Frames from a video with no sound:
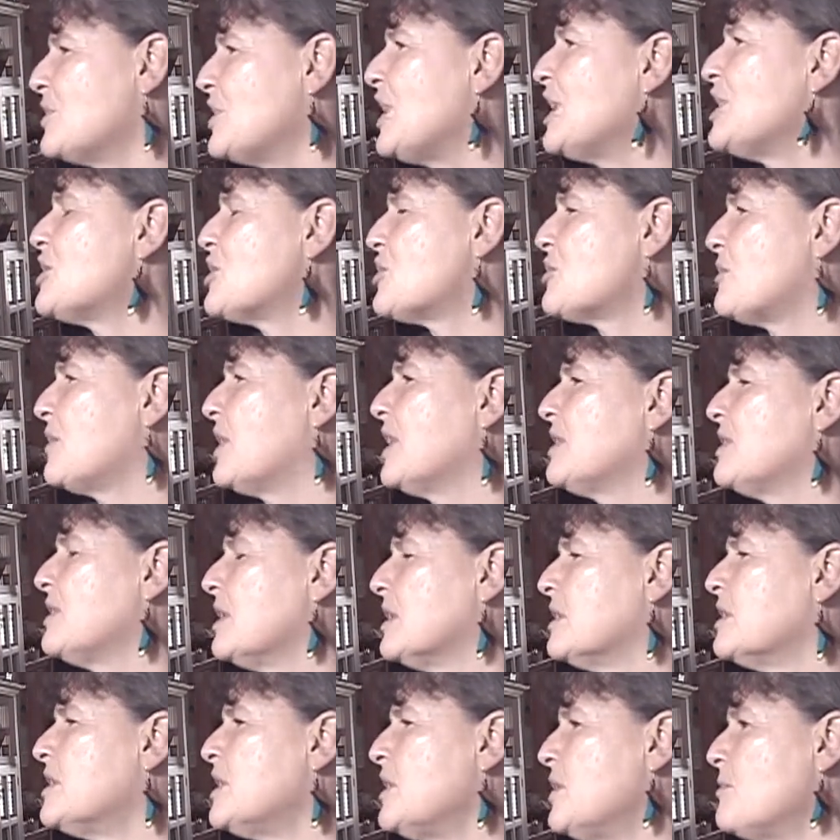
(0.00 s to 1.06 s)
nature
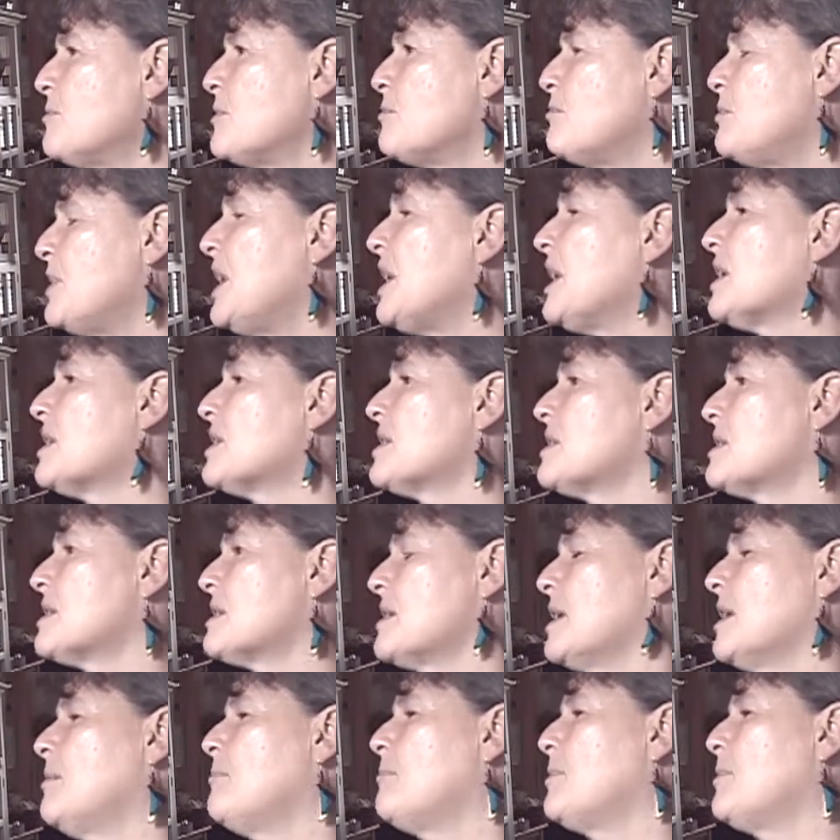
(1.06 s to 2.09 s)
and human beings.